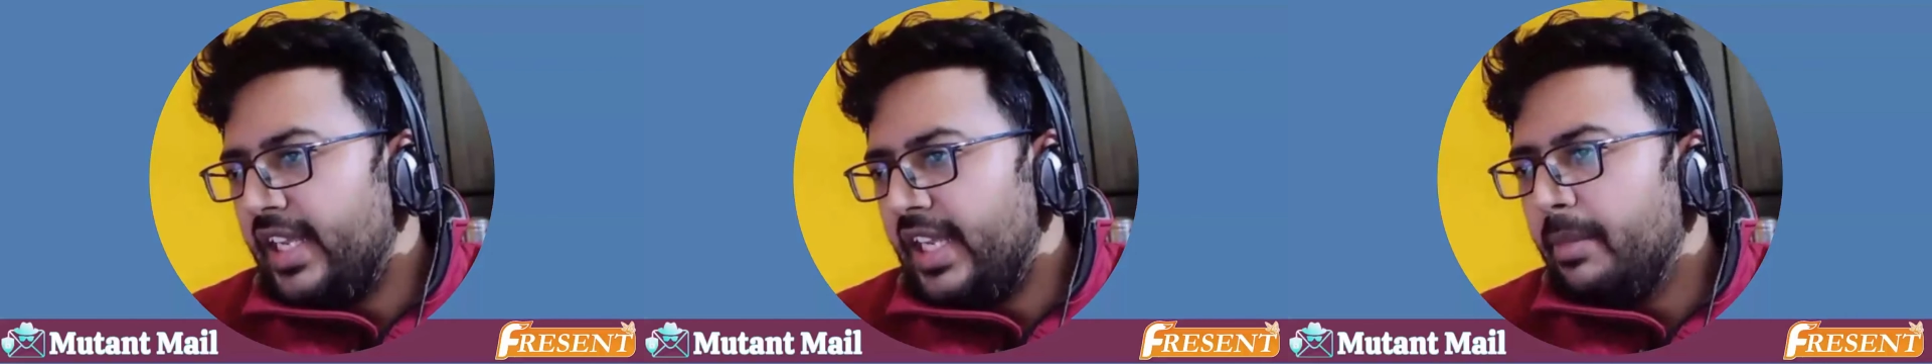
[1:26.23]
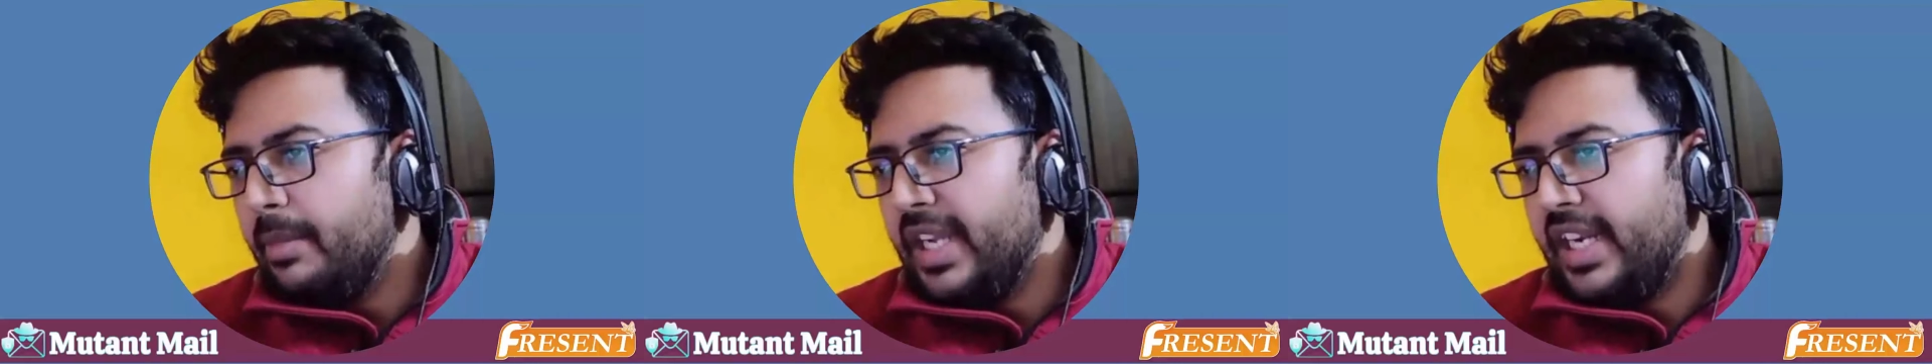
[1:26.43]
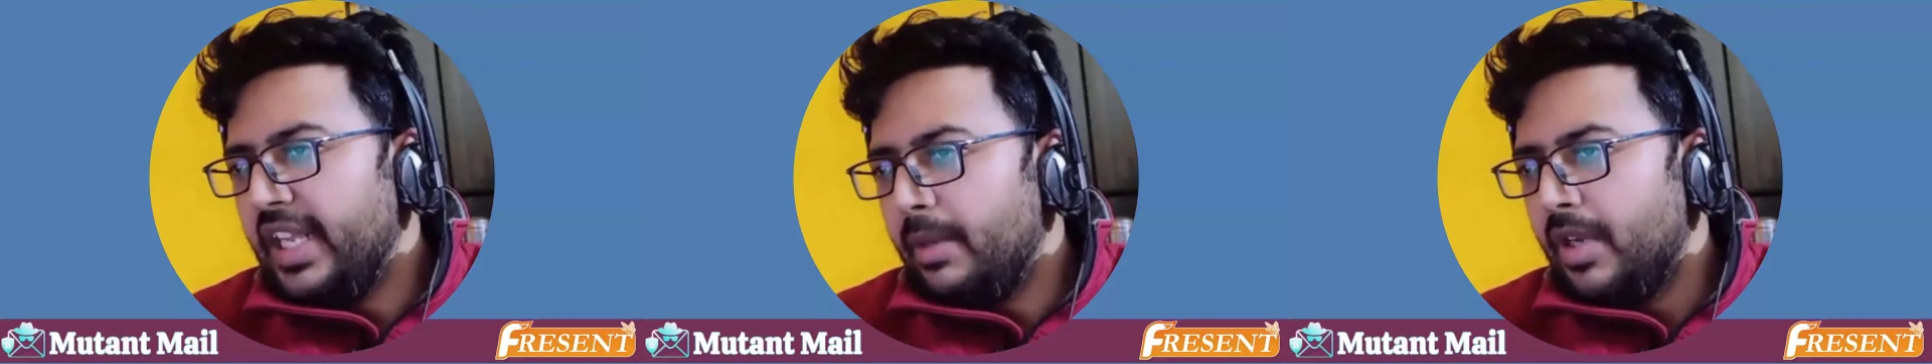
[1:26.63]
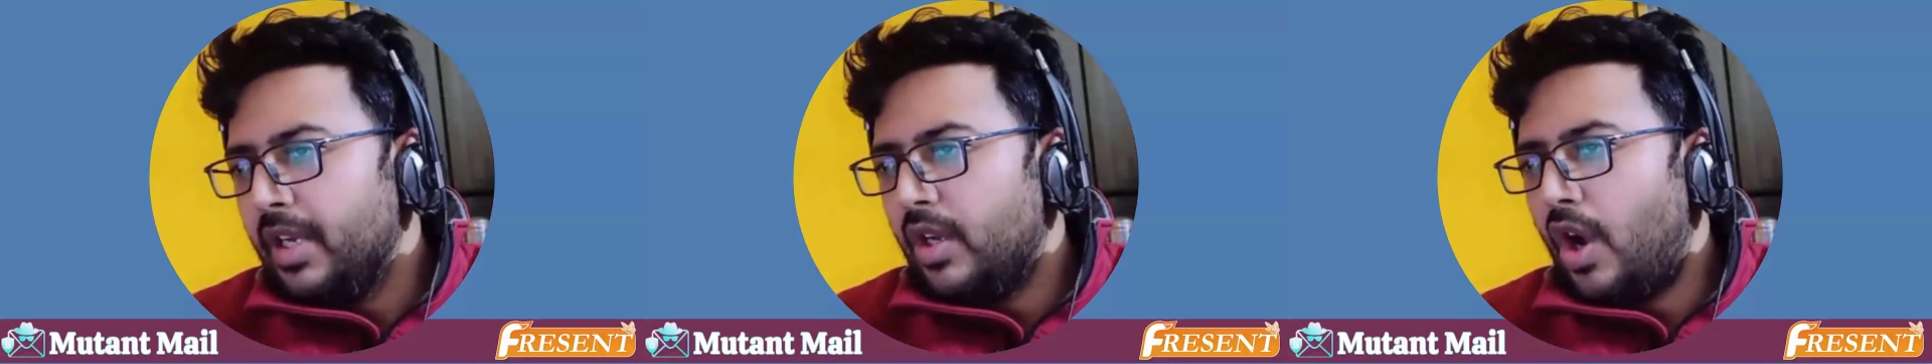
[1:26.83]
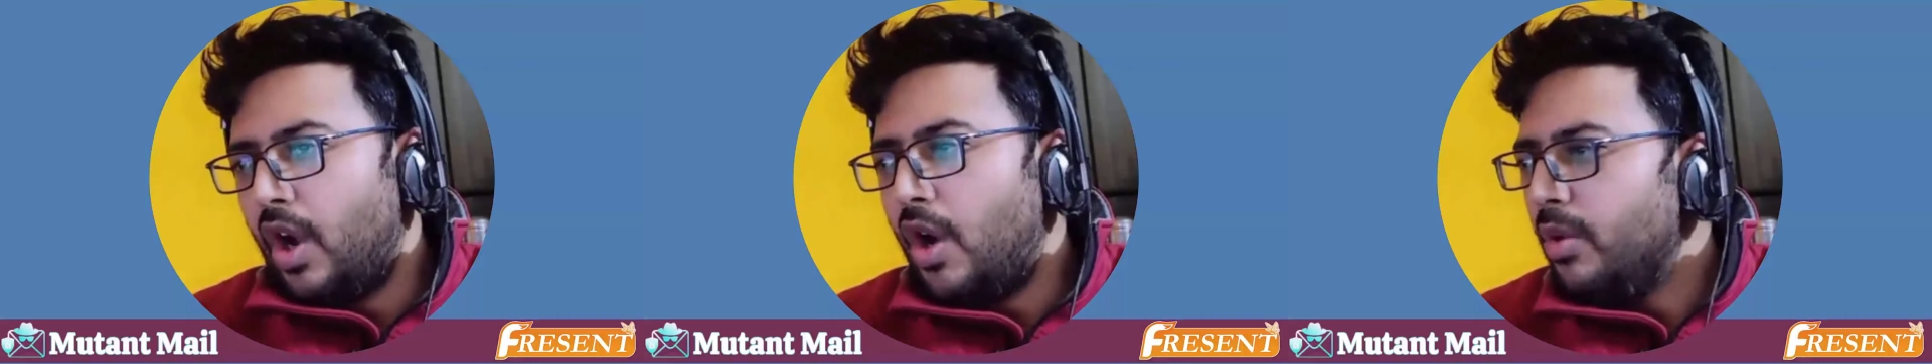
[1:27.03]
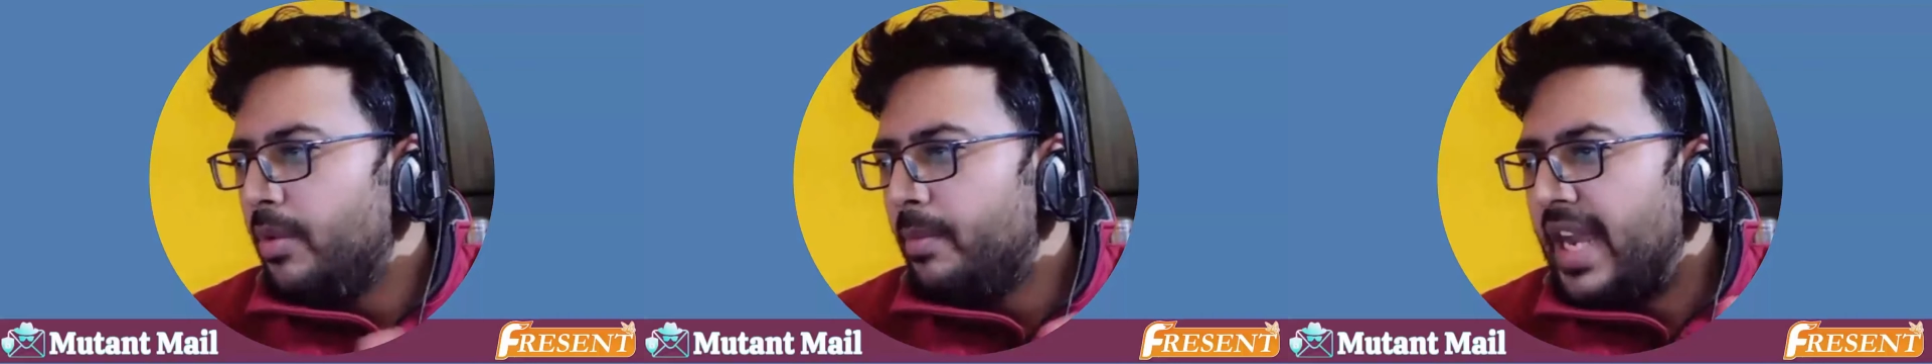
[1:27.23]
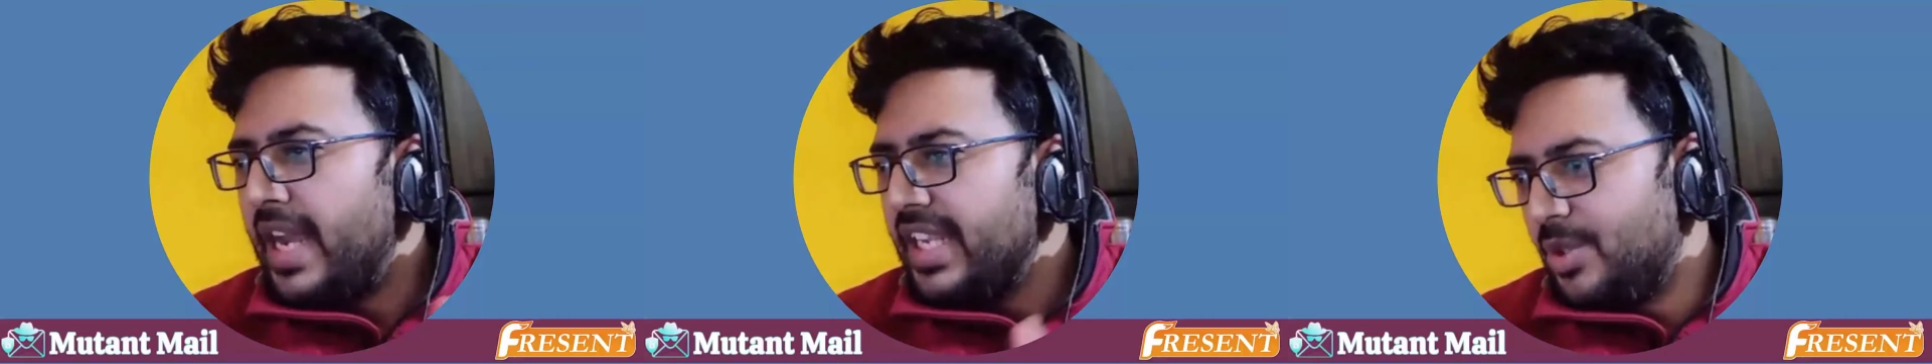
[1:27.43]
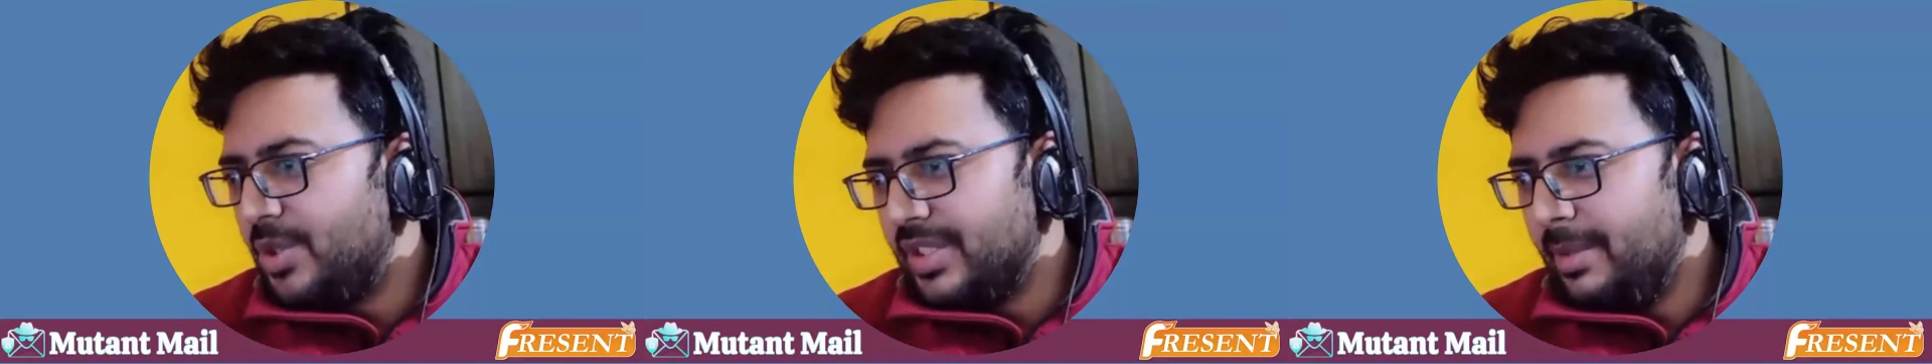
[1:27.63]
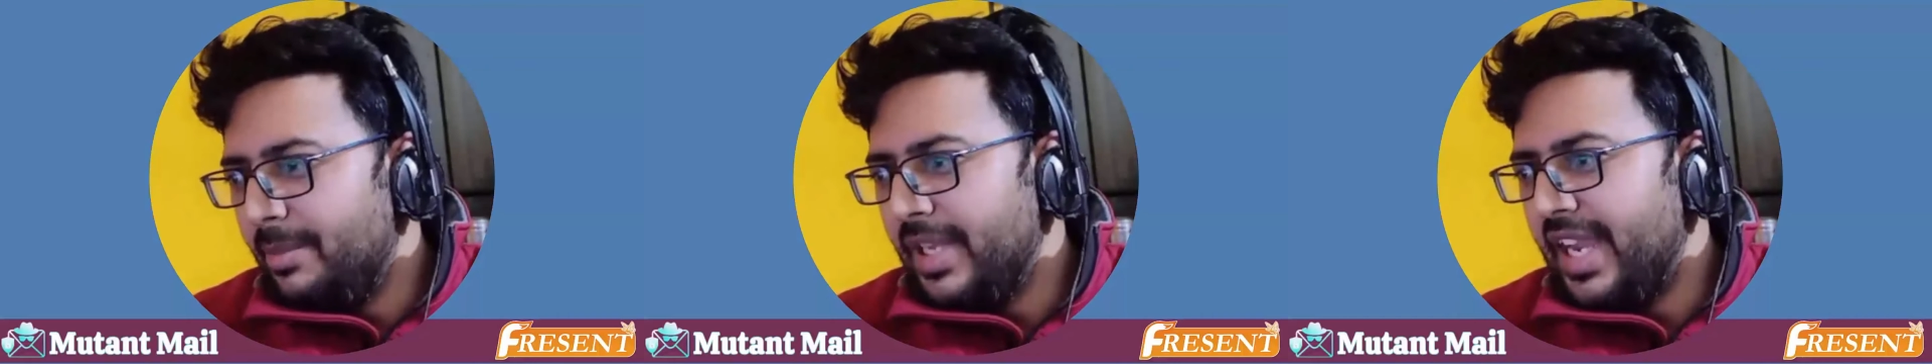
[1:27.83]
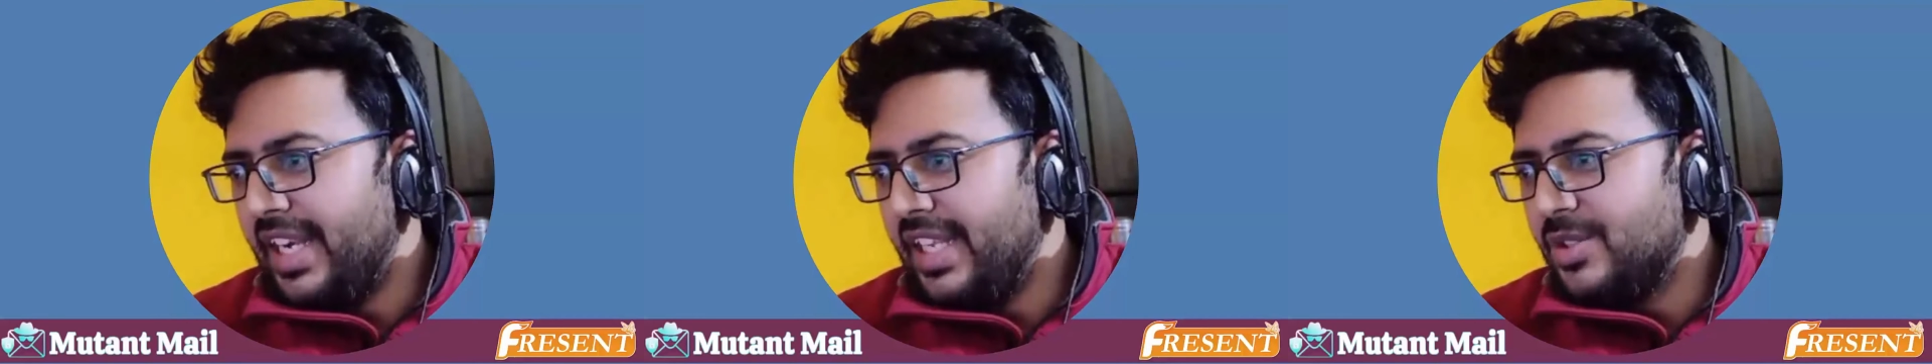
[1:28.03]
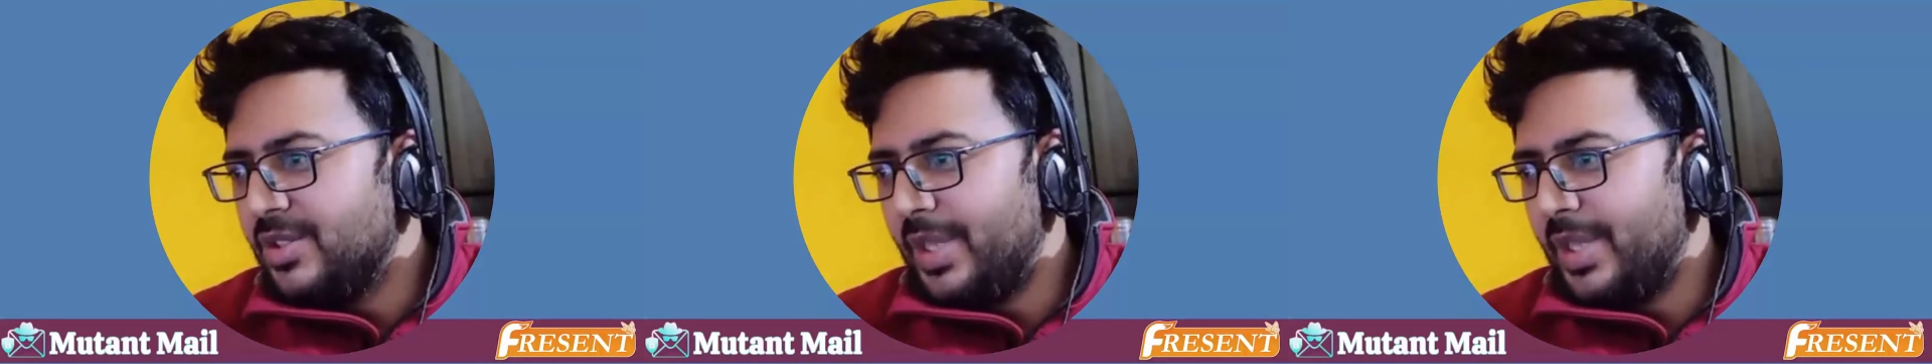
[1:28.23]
email team, how do you manage those email IDs?